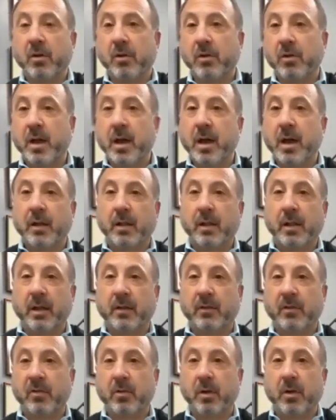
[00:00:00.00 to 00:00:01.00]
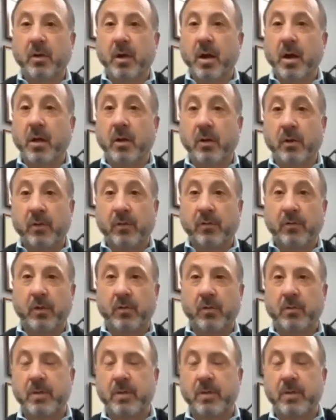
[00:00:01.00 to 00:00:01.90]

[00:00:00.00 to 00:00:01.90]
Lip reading: do not collect $200, if you